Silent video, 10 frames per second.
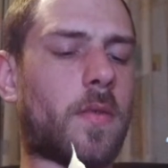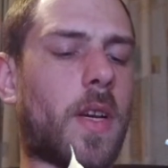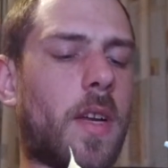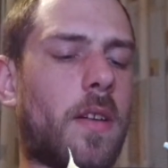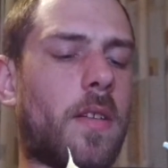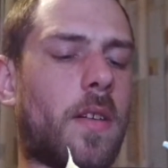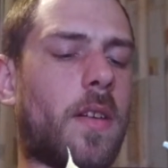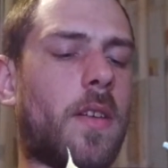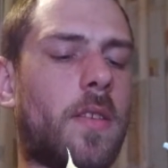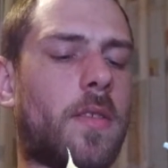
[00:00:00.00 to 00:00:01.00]

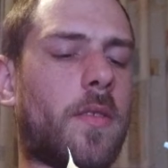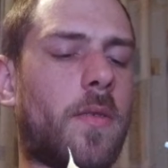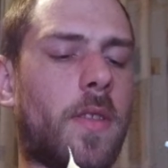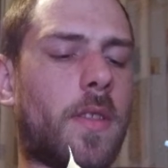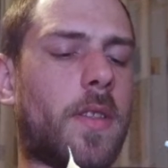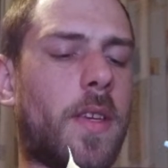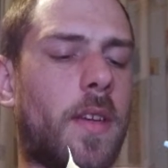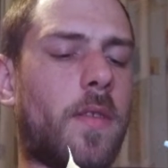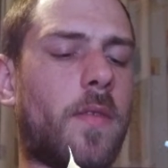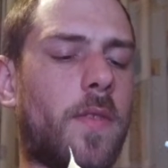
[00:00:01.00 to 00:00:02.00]
Dragonite. So we're gonna
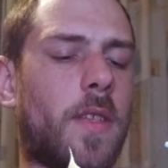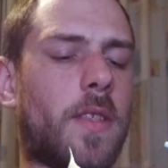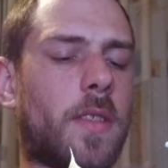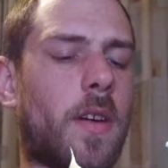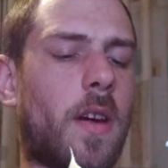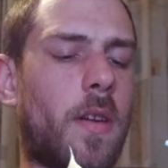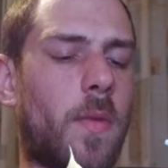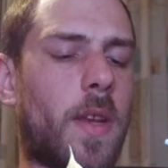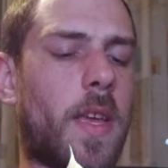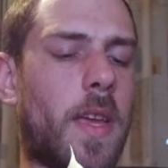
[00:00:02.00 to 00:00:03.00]
take off this
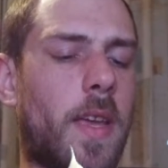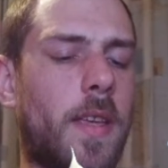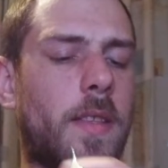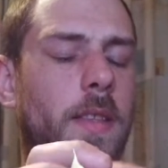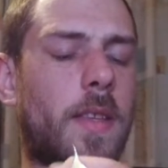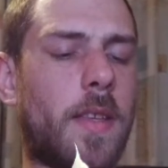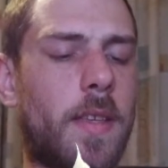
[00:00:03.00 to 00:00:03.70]
Iron Head.